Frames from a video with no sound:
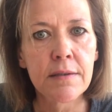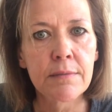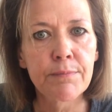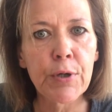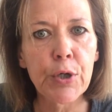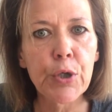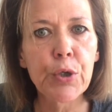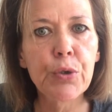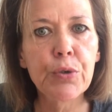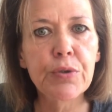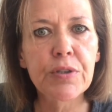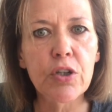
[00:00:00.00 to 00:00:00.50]

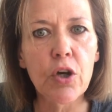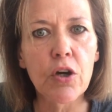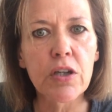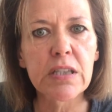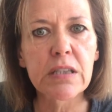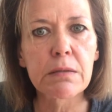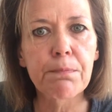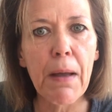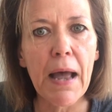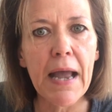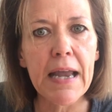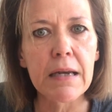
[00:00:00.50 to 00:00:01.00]
but who's got a
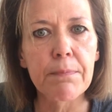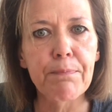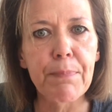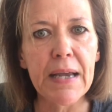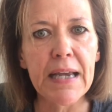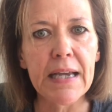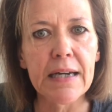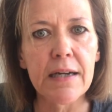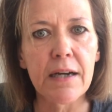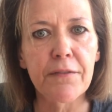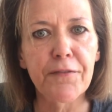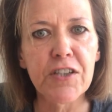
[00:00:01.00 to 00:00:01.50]
spade
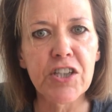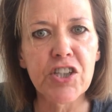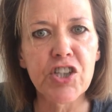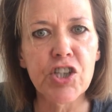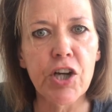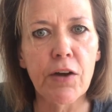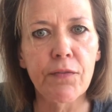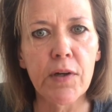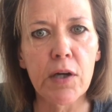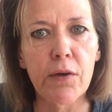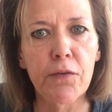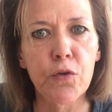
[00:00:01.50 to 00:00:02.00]
big enough to
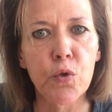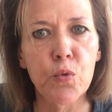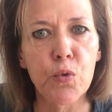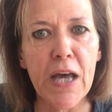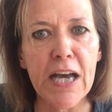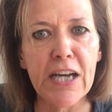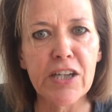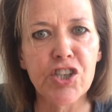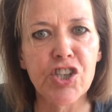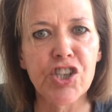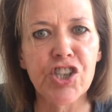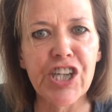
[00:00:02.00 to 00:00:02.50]
shovel off all
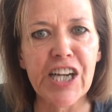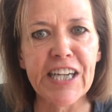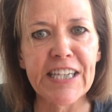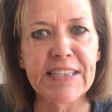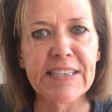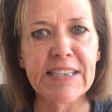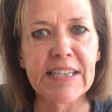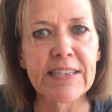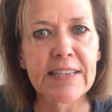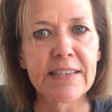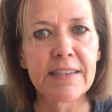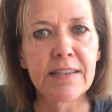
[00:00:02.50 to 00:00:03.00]
that
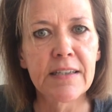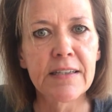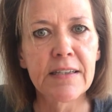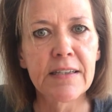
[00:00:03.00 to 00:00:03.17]
shit?"